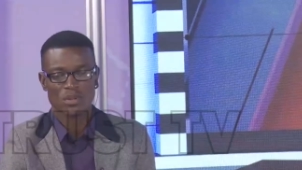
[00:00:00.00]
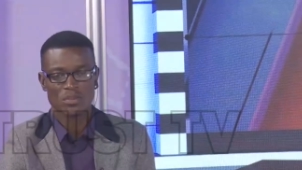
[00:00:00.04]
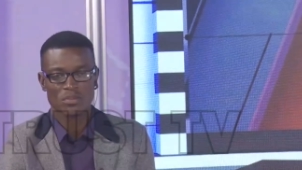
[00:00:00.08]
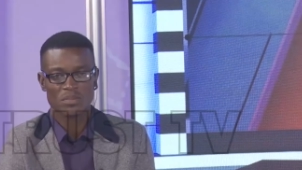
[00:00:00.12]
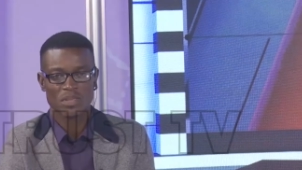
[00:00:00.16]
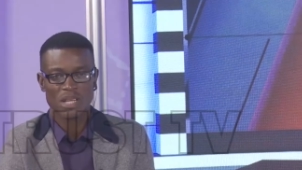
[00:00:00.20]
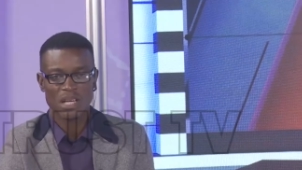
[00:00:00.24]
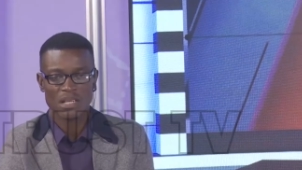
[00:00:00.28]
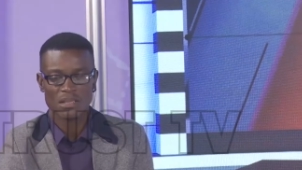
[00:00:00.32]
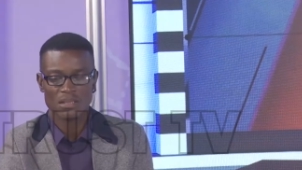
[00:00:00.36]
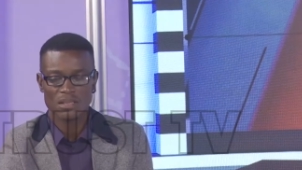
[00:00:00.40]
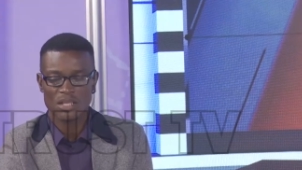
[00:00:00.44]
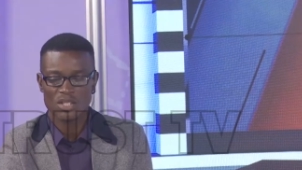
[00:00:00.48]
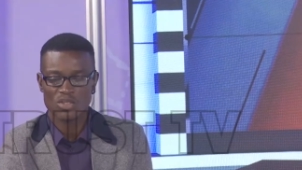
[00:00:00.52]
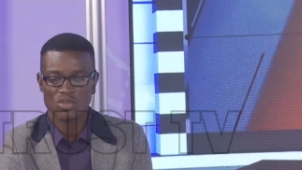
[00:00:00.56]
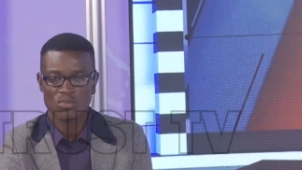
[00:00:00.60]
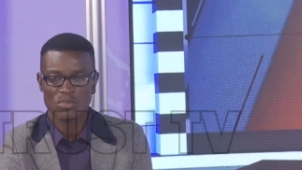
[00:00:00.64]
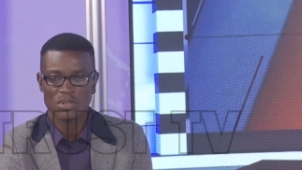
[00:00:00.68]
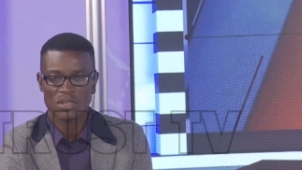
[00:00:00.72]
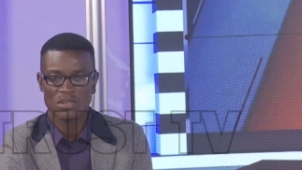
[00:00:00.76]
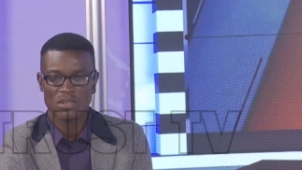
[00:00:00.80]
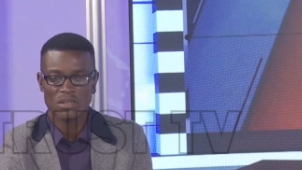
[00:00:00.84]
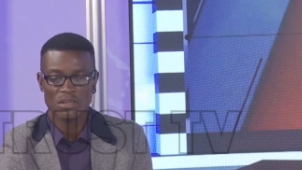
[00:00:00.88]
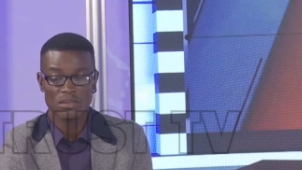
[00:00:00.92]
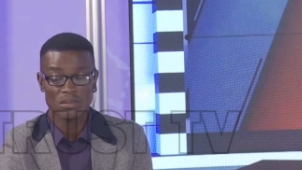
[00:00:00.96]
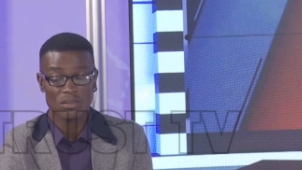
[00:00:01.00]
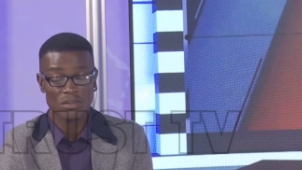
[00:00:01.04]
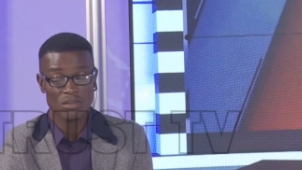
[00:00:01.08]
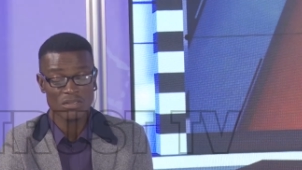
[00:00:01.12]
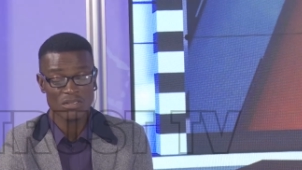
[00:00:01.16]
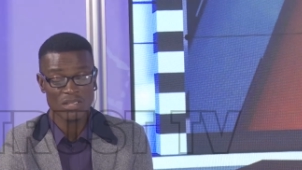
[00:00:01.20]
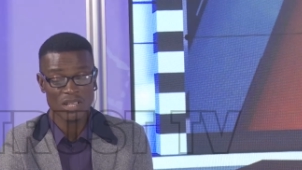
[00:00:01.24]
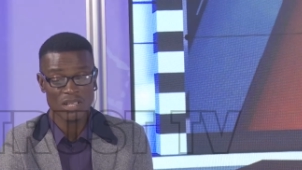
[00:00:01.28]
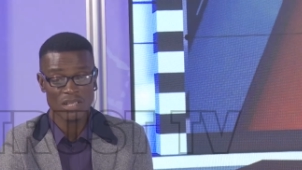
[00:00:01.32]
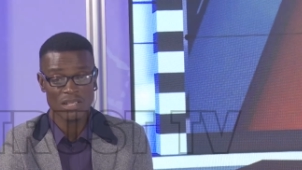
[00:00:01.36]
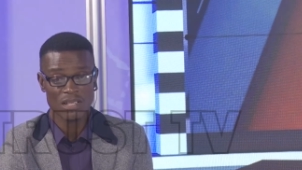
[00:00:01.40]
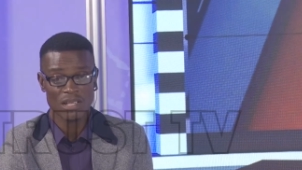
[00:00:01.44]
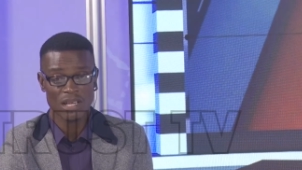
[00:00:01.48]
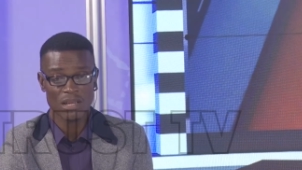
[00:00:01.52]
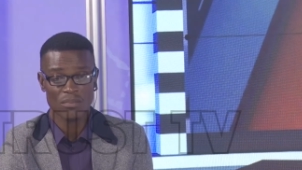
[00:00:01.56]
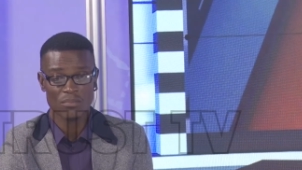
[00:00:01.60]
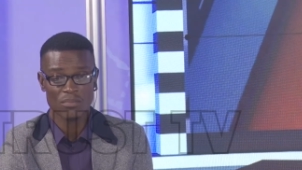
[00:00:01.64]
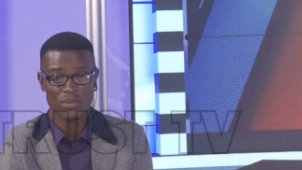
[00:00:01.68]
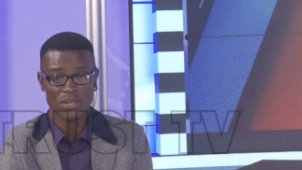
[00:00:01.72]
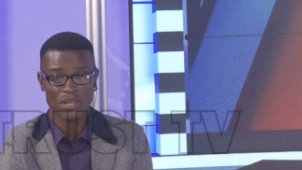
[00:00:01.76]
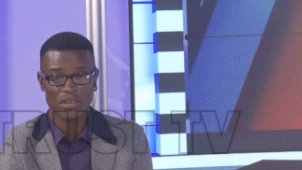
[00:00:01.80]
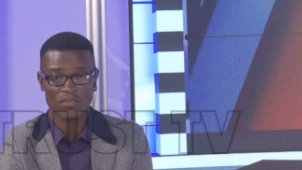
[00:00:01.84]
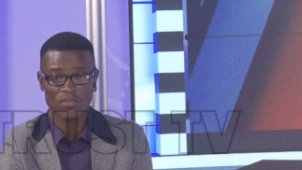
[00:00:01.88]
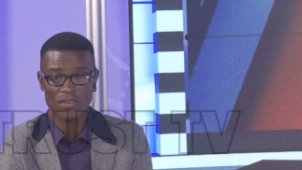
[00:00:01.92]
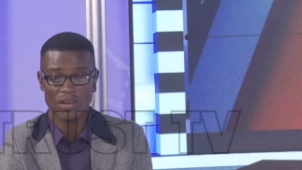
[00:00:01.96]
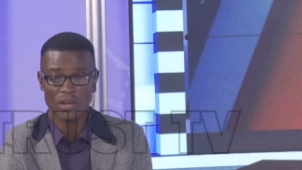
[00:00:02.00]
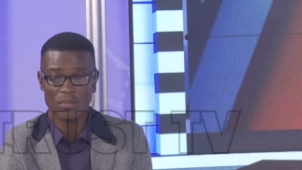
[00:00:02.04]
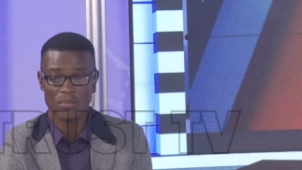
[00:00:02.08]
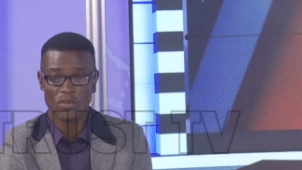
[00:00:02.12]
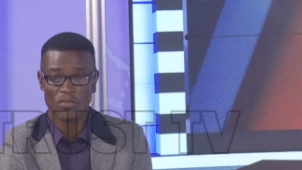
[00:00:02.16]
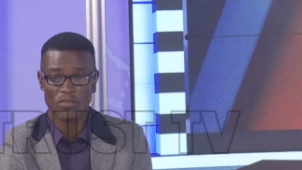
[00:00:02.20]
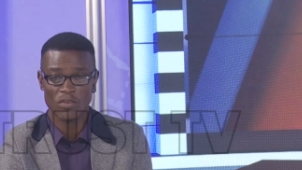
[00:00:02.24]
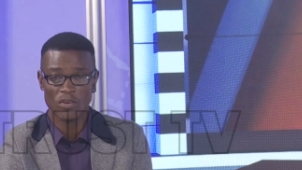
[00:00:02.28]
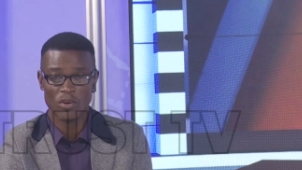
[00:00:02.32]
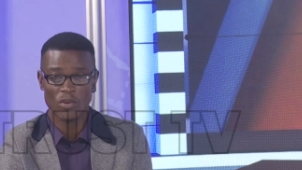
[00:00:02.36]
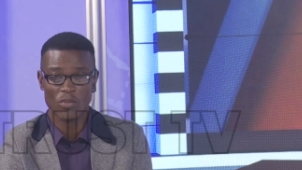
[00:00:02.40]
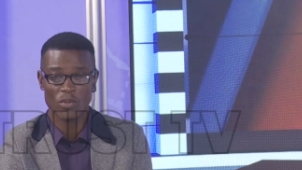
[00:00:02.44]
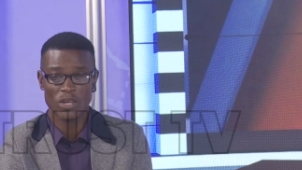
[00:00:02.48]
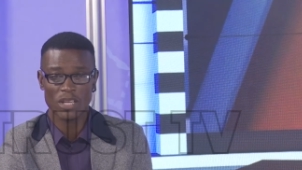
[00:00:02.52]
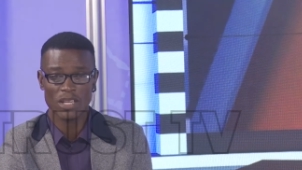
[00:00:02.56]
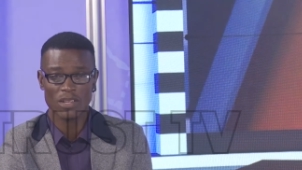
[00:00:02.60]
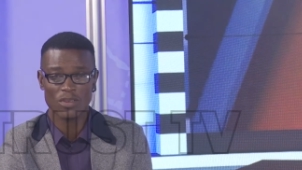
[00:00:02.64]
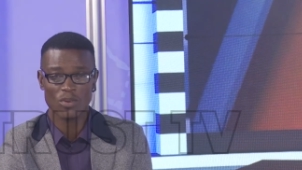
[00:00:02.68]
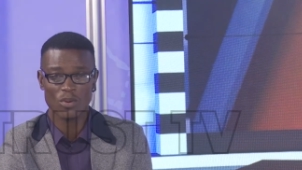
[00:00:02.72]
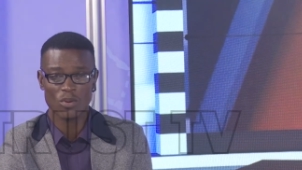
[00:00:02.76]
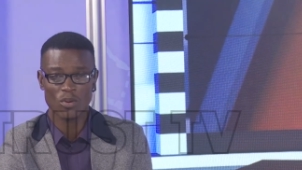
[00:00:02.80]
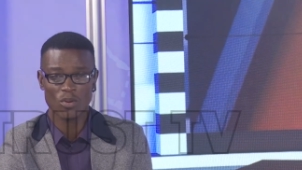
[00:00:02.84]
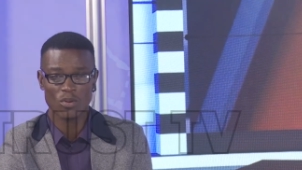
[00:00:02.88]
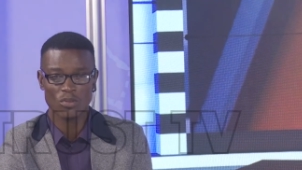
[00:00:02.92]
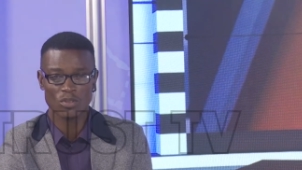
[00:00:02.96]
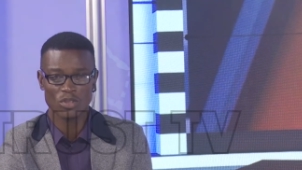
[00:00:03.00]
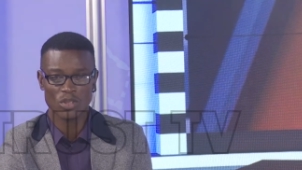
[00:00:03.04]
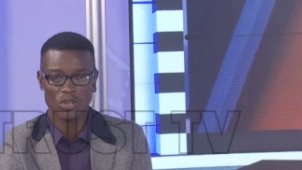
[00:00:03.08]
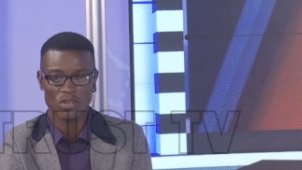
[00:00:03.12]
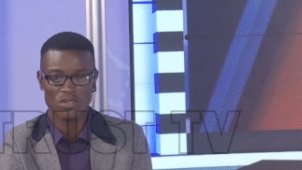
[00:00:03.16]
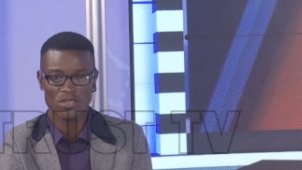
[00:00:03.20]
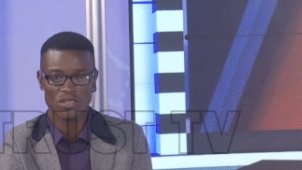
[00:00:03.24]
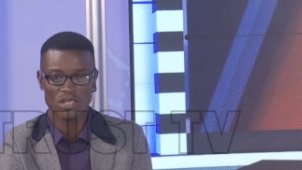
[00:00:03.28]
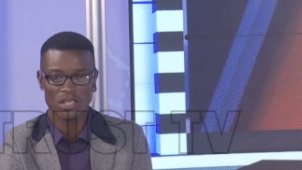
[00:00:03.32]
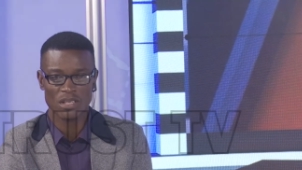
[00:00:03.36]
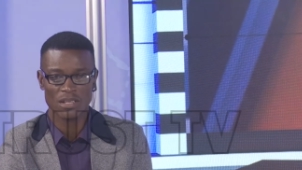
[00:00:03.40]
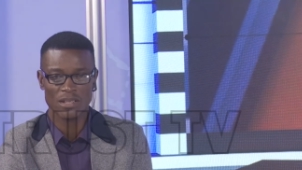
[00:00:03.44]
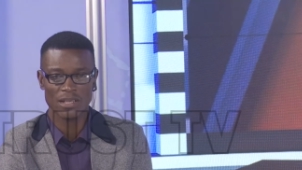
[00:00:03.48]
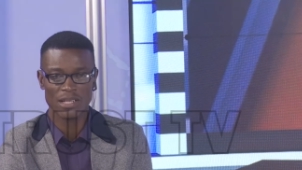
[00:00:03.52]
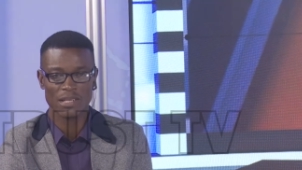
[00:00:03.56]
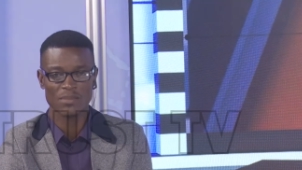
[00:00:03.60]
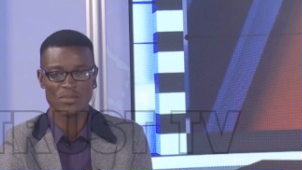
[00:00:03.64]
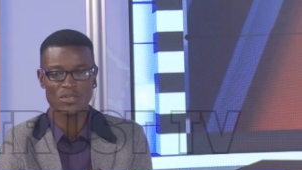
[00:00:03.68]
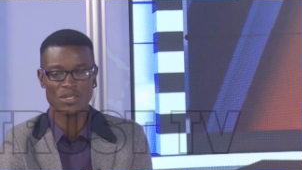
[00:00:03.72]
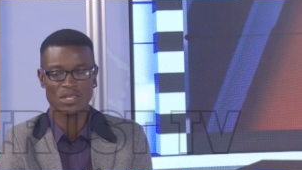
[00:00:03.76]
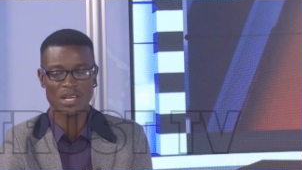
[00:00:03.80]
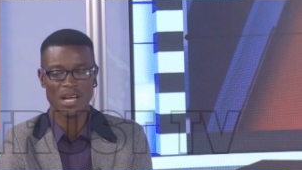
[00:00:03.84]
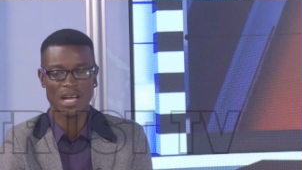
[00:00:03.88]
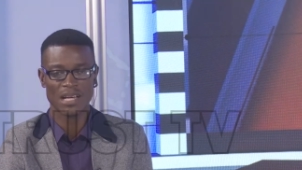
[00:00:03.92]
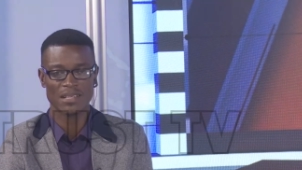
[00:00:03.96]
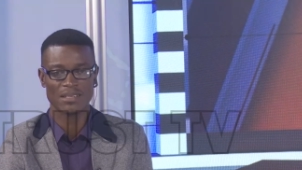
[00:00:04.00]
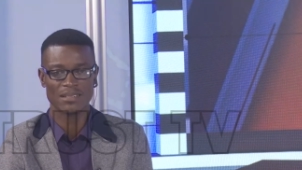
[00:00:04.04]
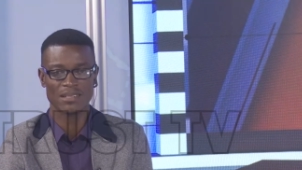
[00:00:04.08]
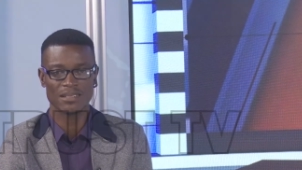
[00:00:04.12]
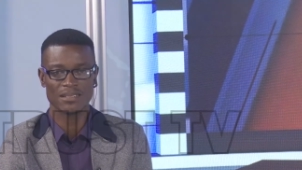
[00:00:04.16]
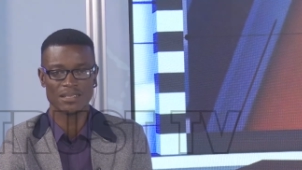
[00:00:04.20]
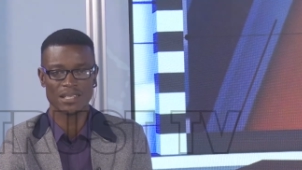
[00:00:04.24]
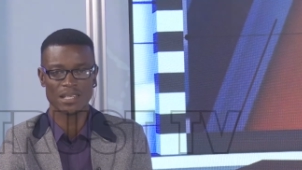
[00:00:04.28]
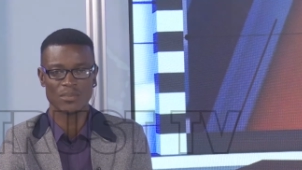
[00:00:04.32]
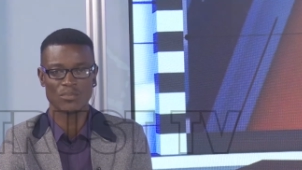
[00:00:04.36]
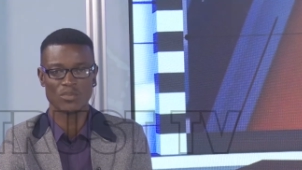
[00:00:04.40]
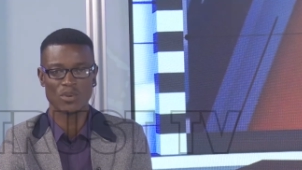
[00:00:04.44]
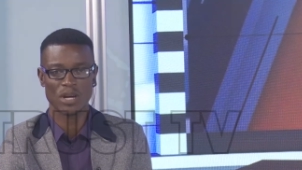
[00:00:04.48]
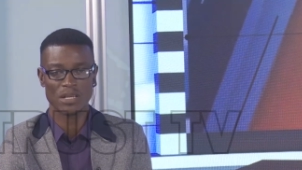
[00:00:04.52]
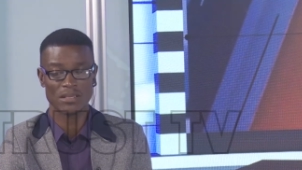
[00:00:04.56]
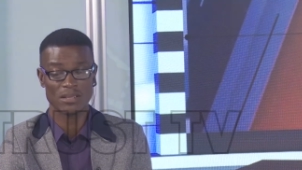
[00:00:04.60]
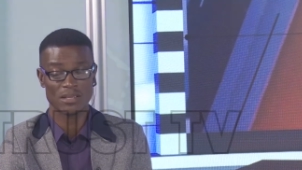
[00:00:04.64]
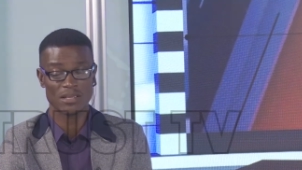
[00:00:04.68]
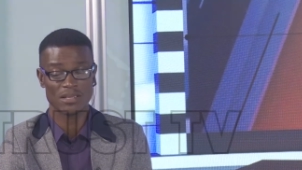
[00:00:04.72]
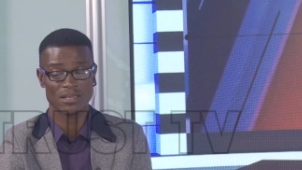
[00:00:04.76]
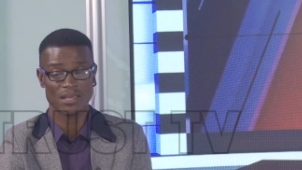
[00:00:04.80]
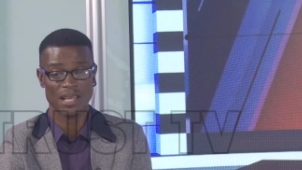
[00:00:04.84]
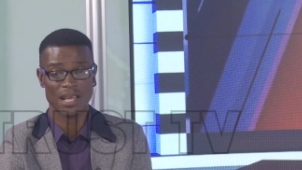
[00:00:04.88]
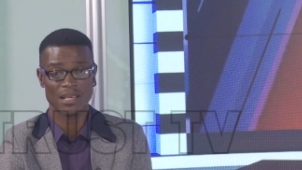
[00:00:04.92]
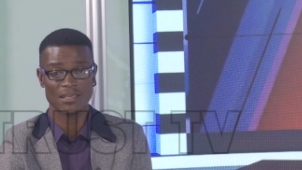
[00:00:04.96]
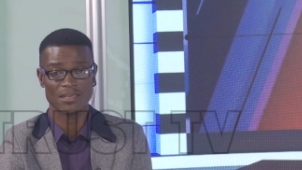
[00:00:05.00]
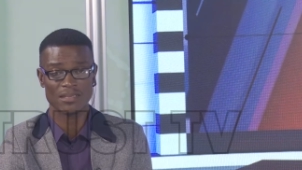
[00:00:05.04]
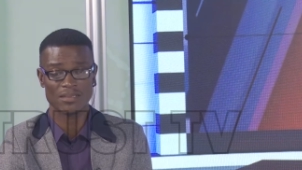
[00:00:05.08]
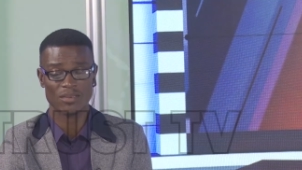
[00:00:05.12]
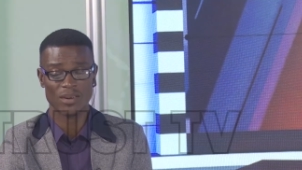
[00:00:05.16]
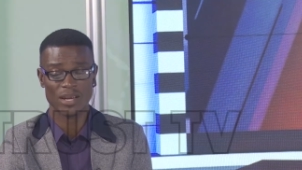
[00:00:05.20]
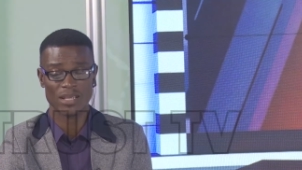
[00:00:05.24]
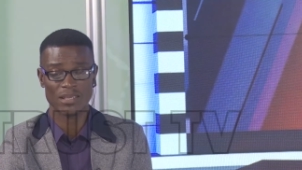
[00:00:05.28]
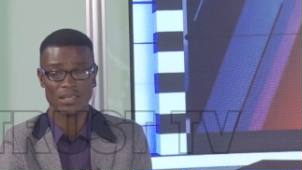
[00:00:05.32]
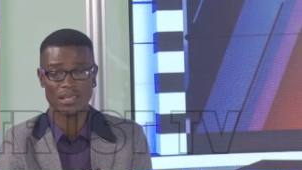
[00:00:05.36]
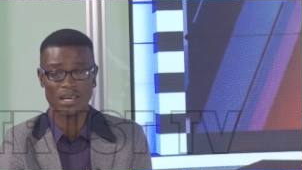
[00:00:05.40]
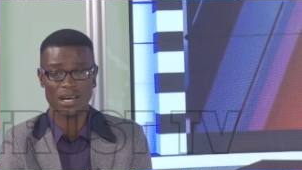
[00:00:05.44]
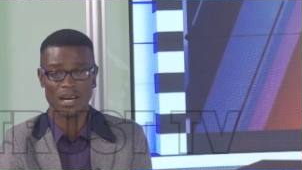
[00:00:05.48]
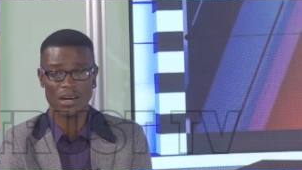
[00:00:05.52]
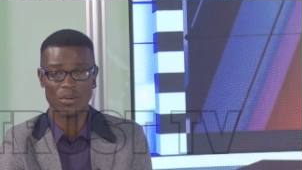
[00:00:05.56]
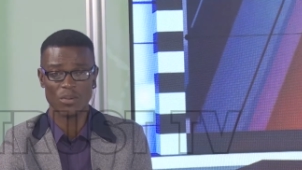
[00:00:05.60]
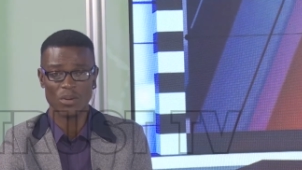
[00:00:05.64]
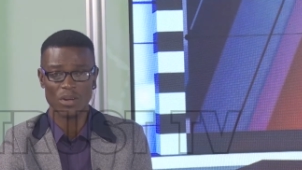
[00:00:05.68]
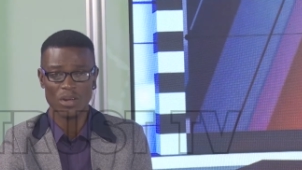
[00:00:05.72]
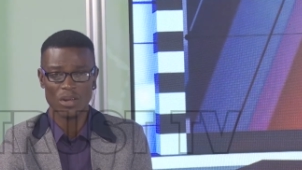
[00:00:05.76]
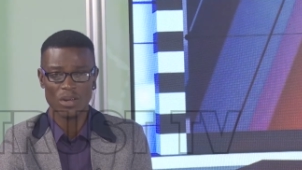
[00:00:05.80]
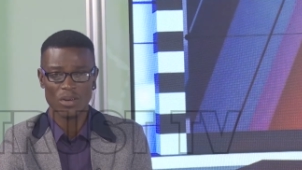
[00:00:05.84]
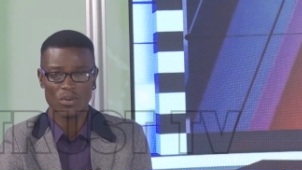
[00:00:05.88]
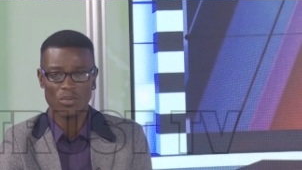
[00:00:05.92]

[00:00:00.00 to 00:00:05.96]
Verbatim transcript: hope that this will be done concerning the N P F L. Before we go, just a glimpse at the table as it stands right now.